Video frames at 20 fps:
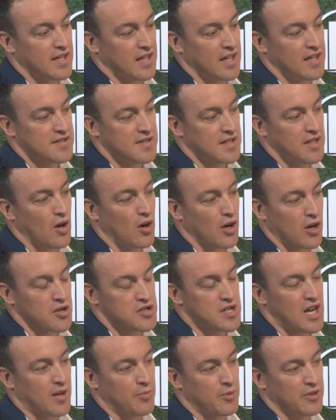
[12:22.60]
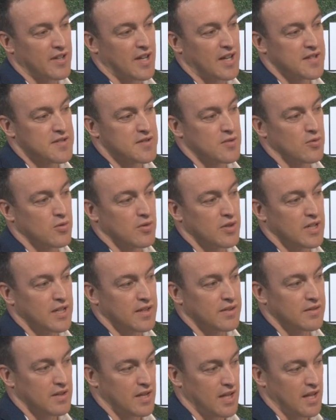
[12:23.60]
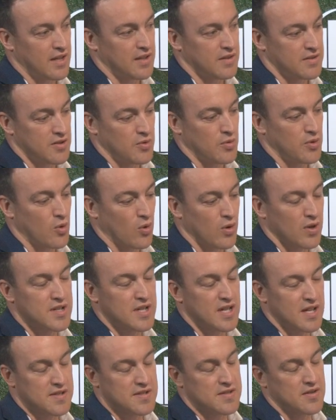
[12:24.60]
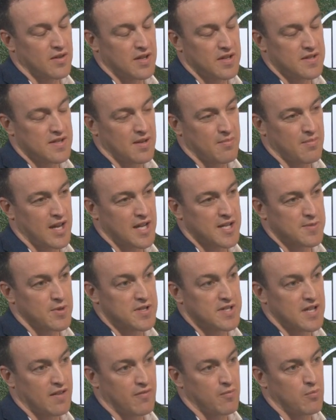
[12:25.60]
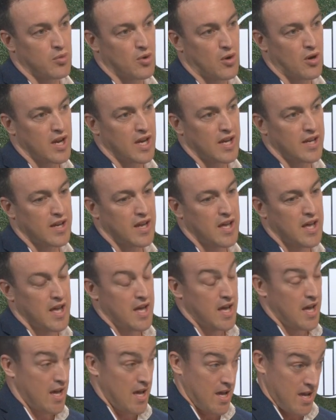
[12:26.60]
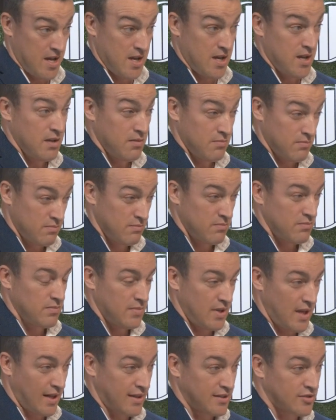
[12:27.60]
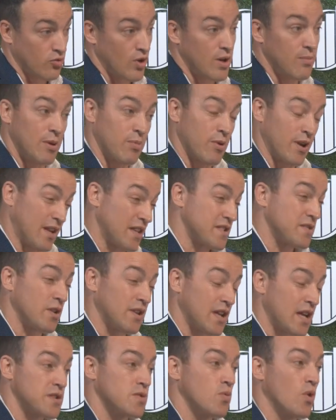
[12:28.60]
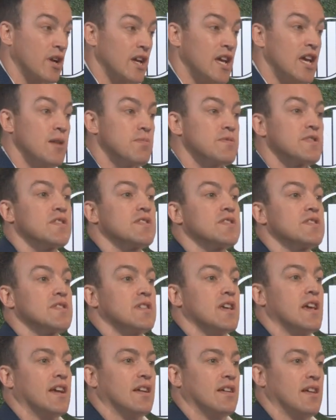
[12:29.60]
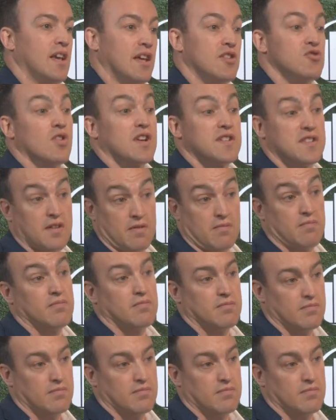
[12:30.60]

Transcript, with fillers: the it's the Irish element of that story in in doing R and D and science that makes myself and Brian extremely. that's what that's what keeps us eh, interested.